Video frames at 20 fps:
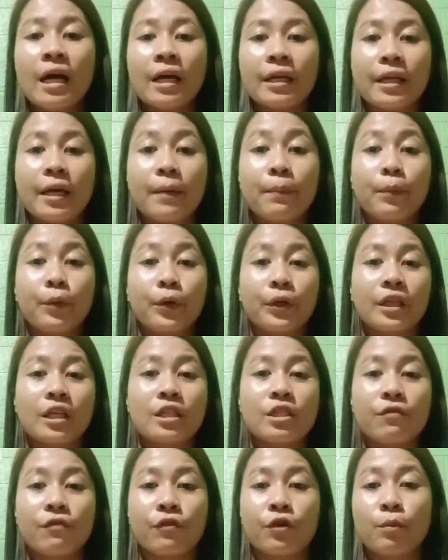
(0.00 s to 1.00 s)
The
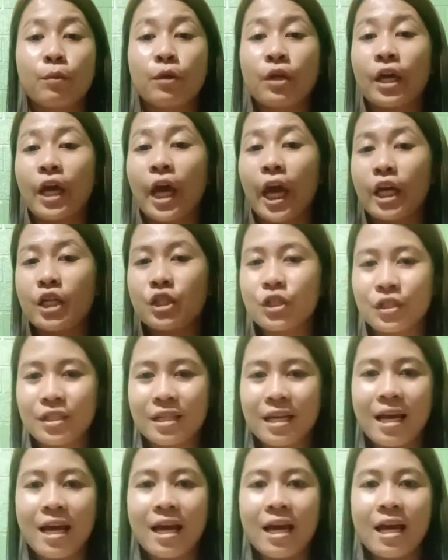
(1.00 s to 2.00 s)
importance of communication
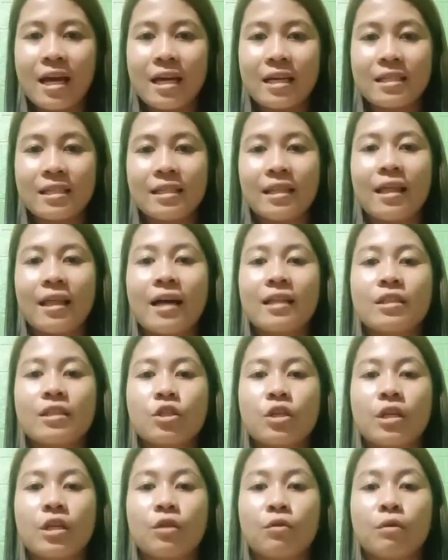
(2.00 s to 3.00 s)
is that
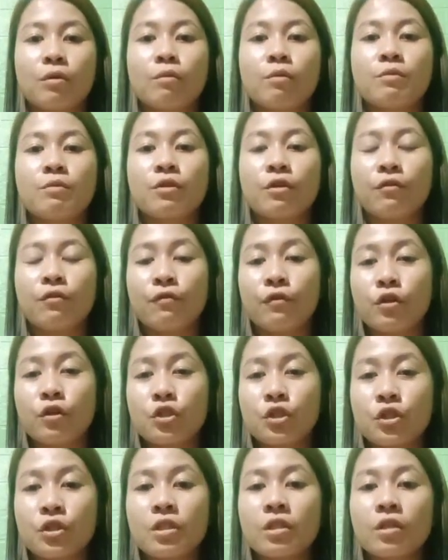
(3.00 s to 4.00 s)
it removes
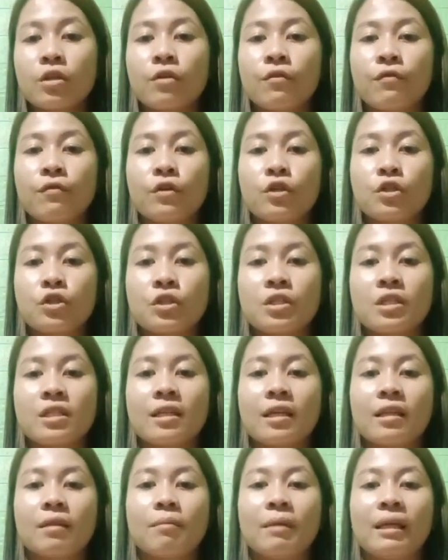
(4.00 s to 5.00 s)
confusions
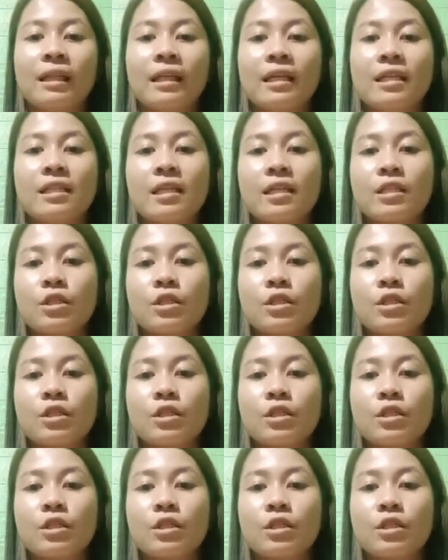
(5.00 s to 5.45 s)
that may lead